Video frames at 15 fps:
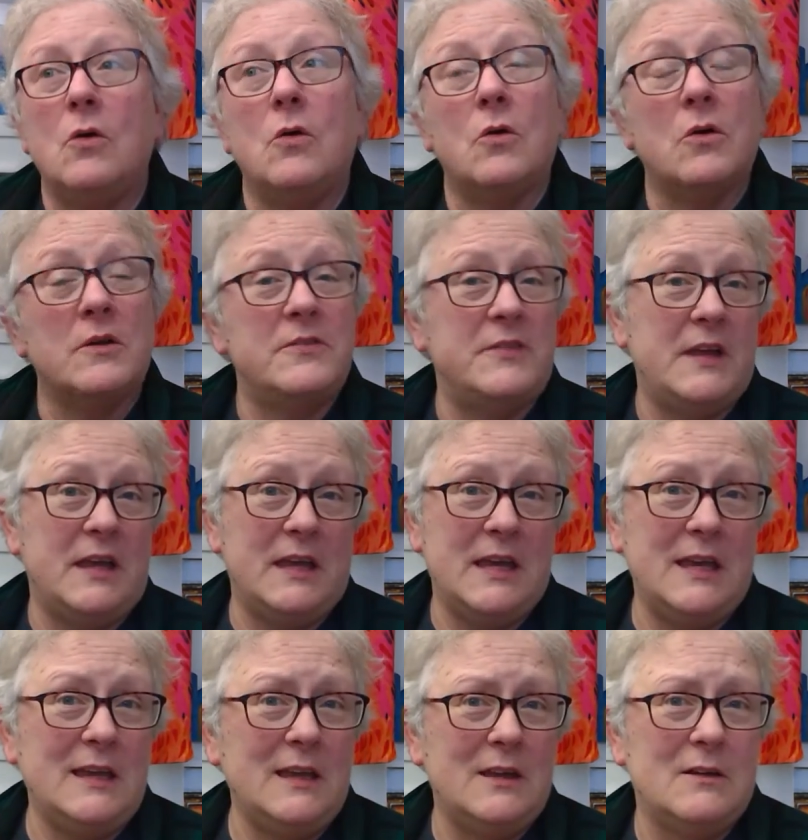or
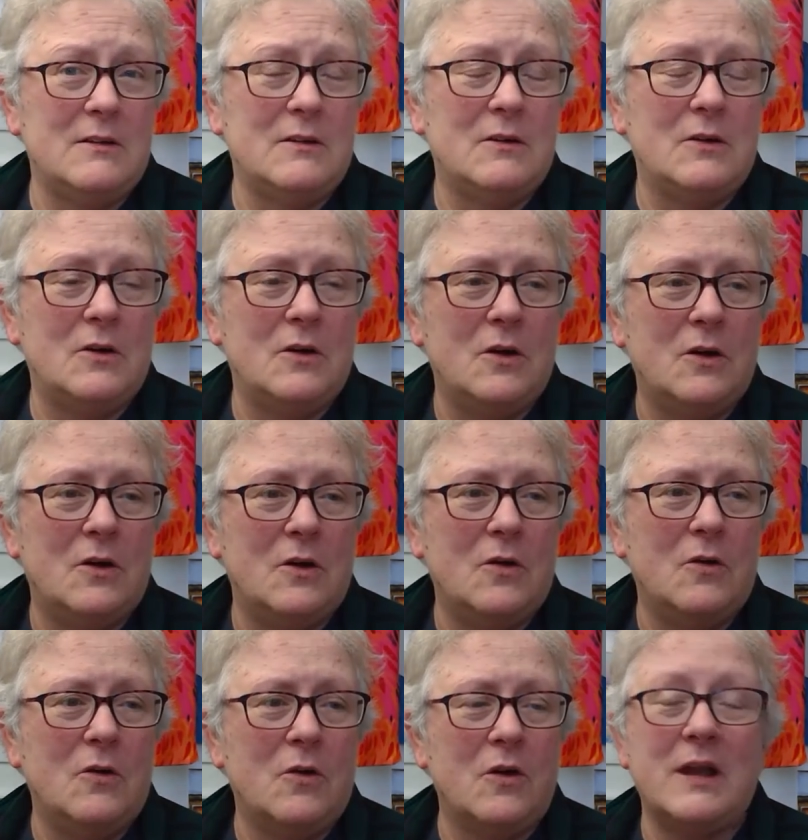thinking
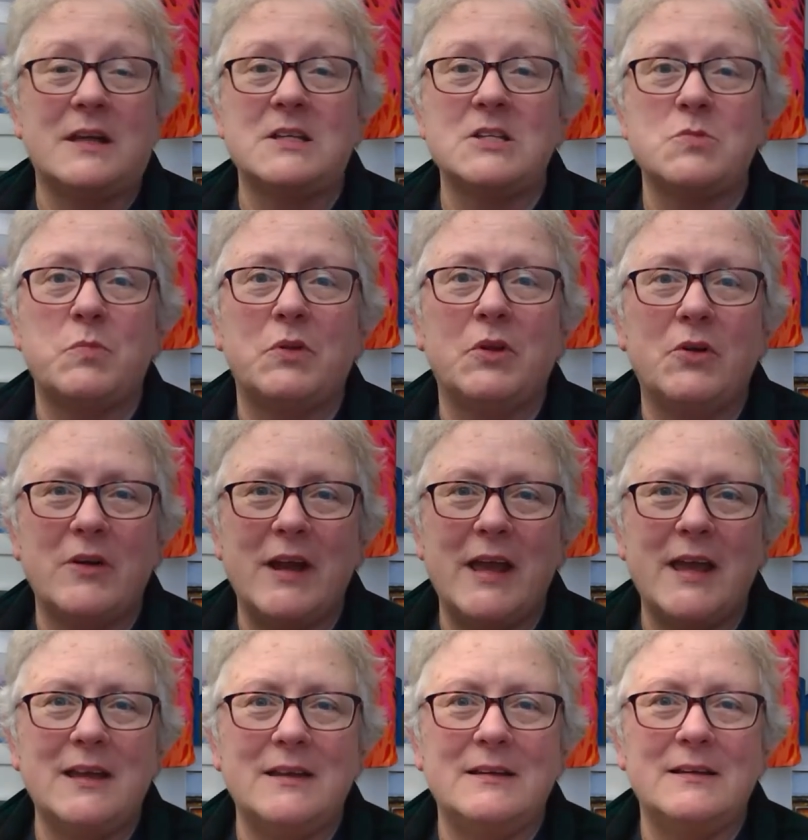or
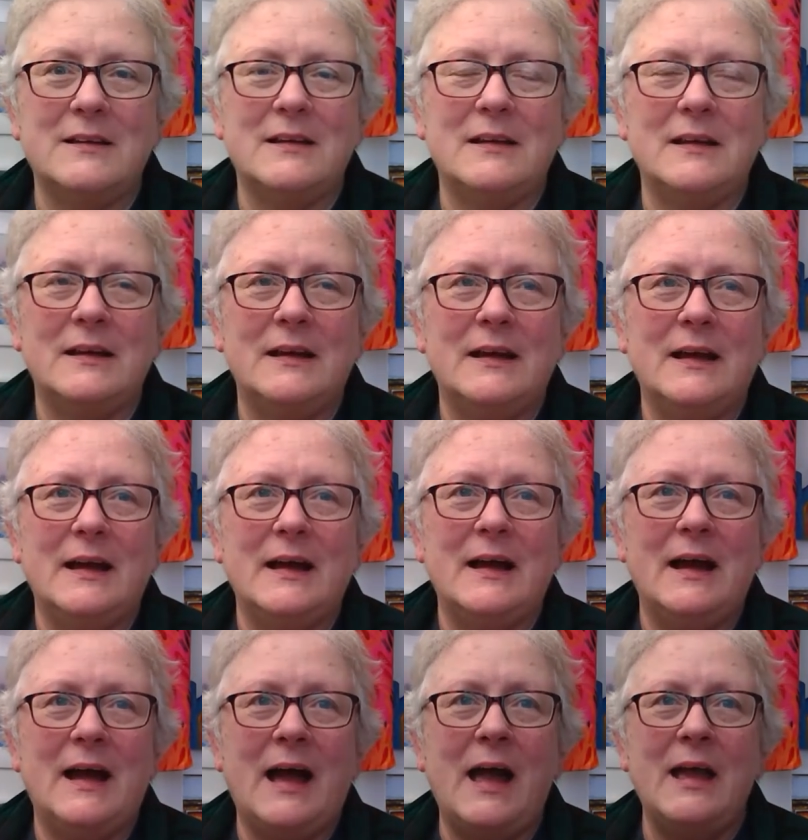exploring?
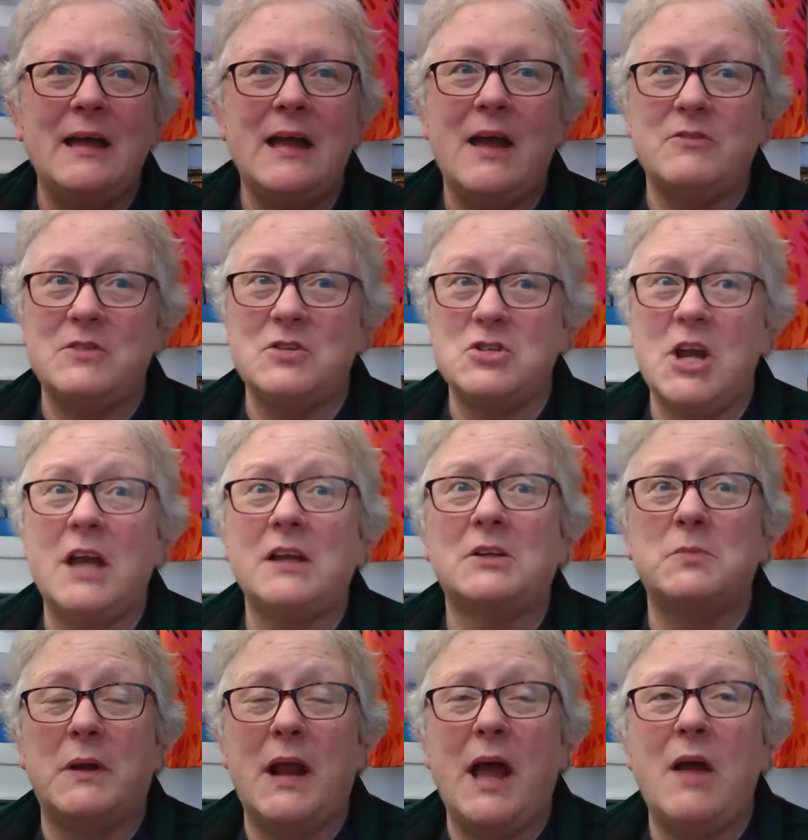I haven't
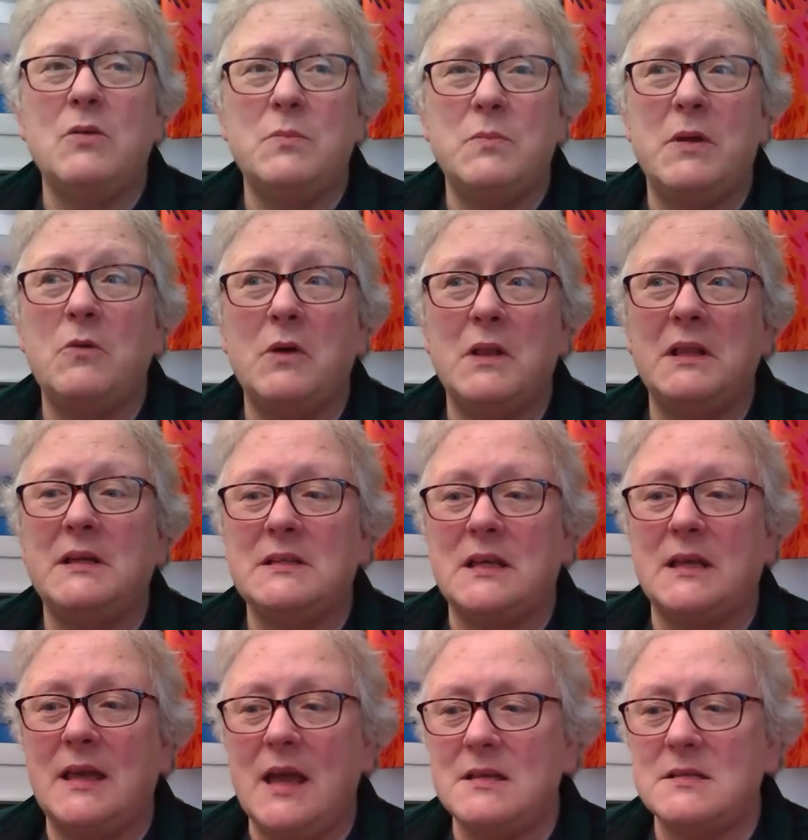checked, but I would be willing to
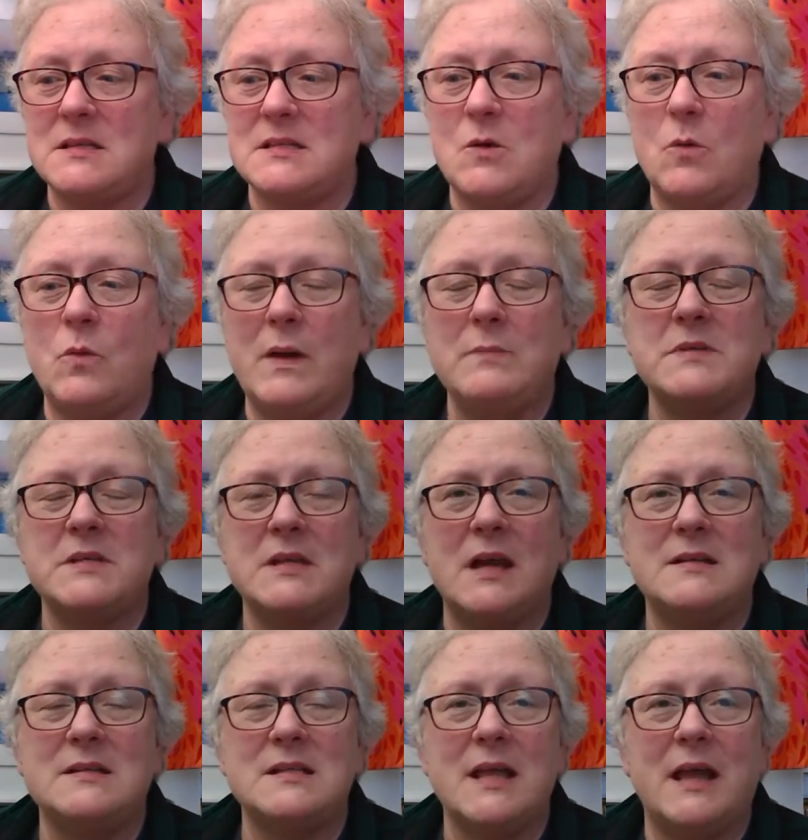guess that
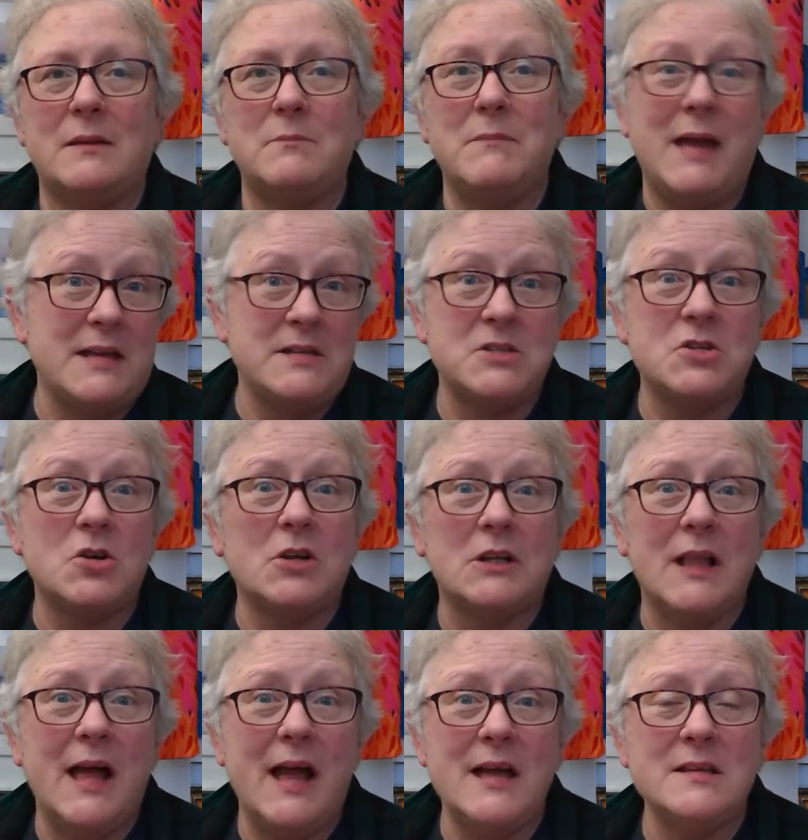websites like
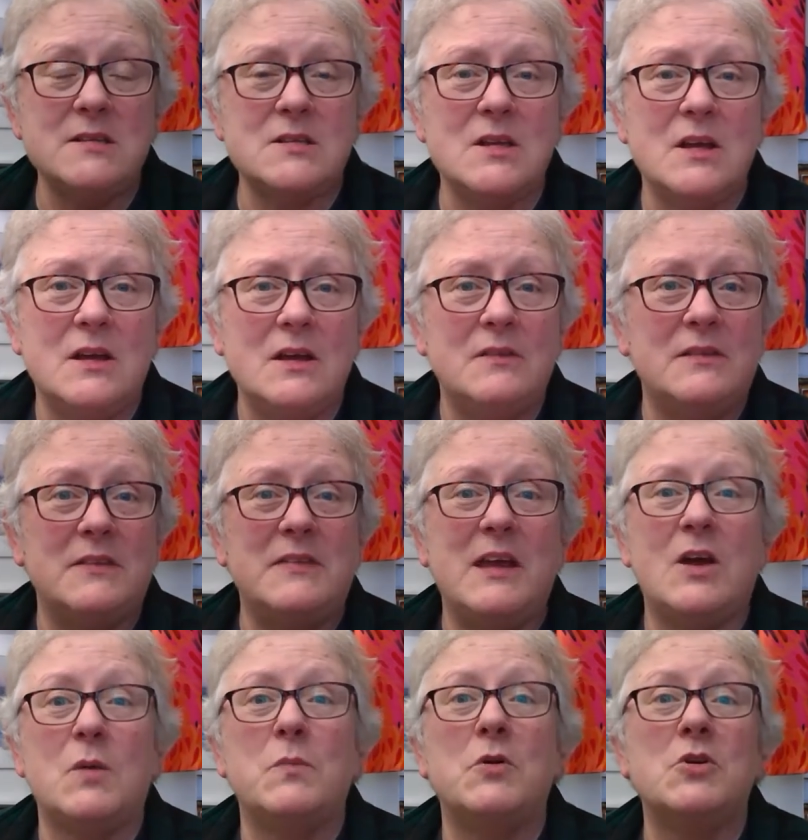Masterclass, that
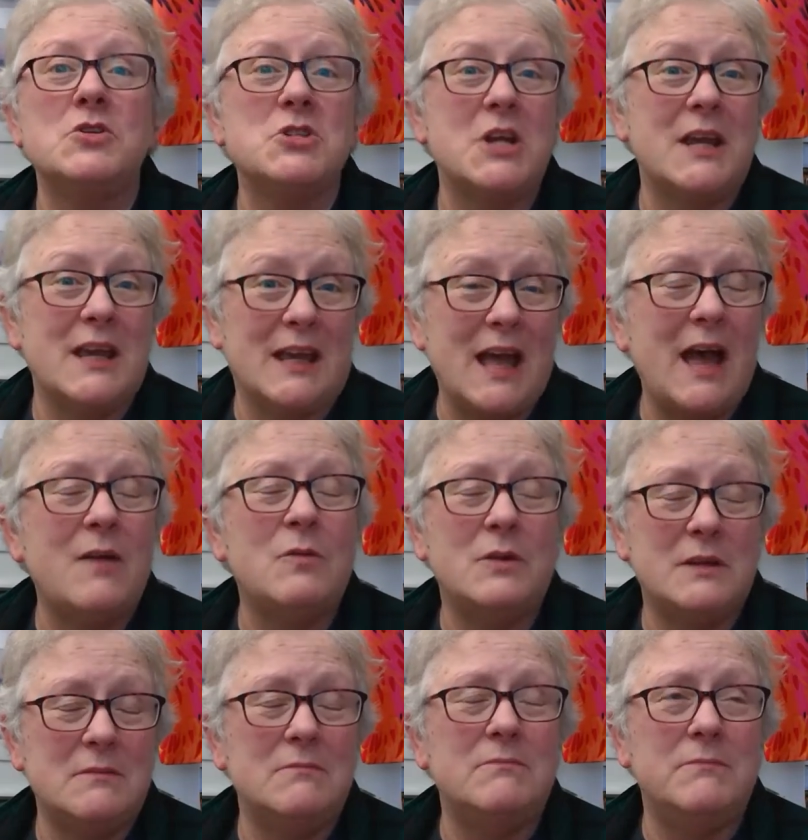they are burgeoning. I
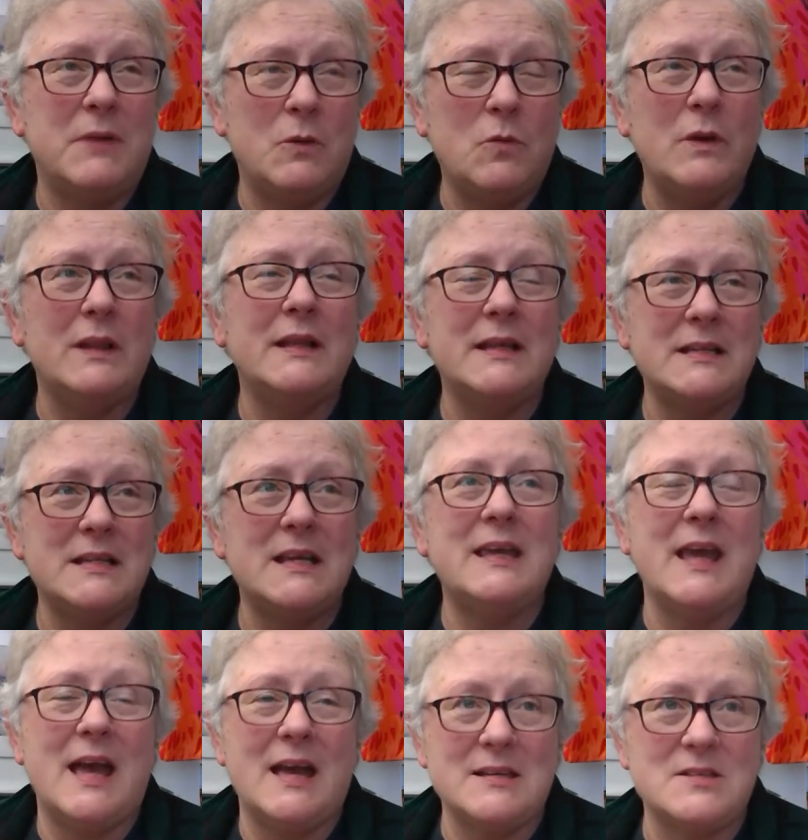would be willing to
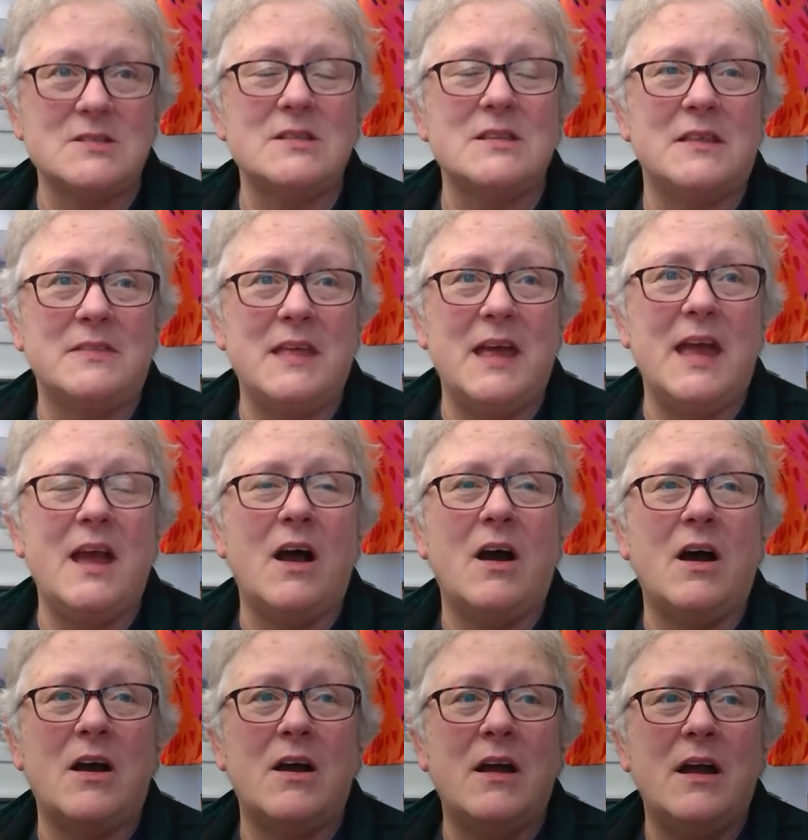guess that they
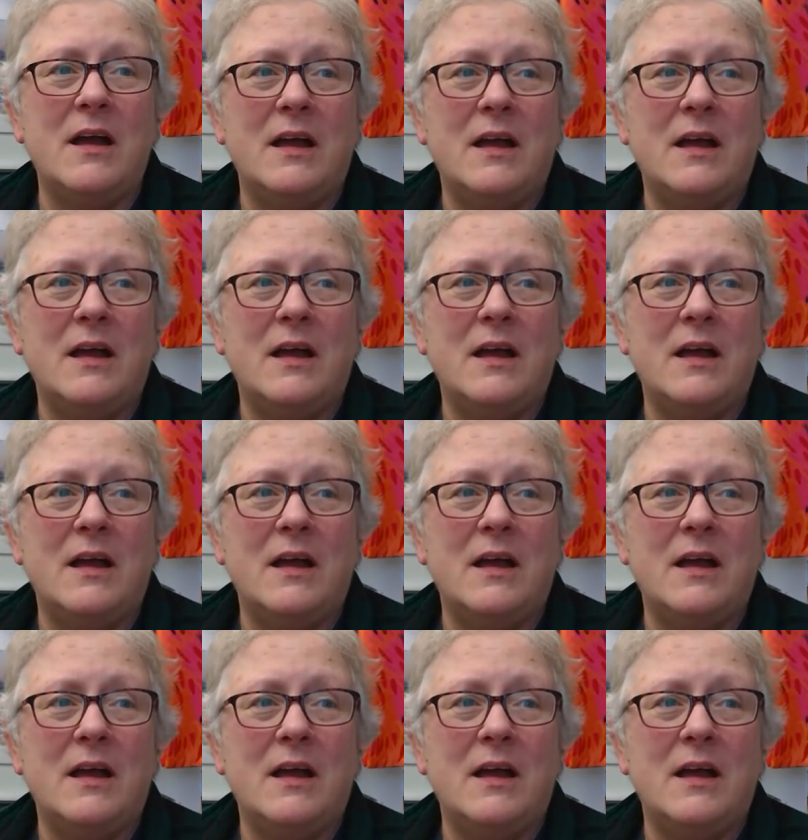are